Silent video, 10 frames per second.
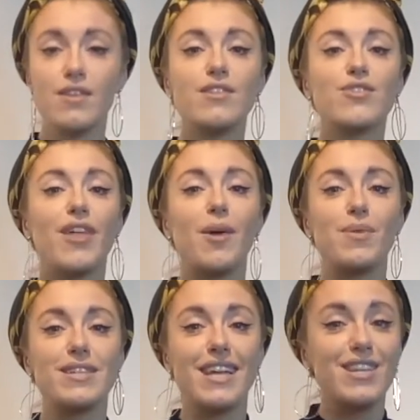So that
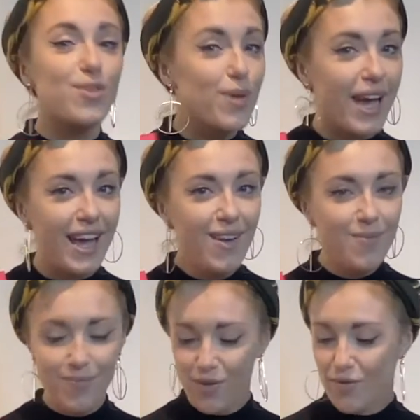was It's Okay
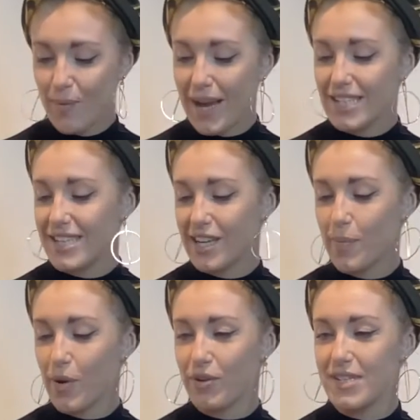from
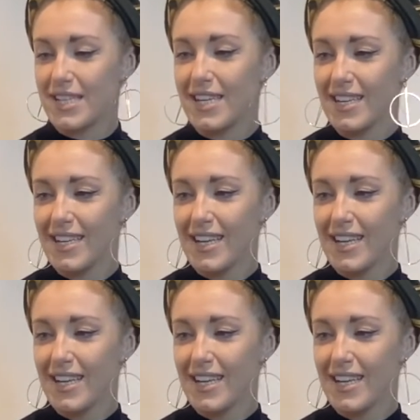#Hypocrisy.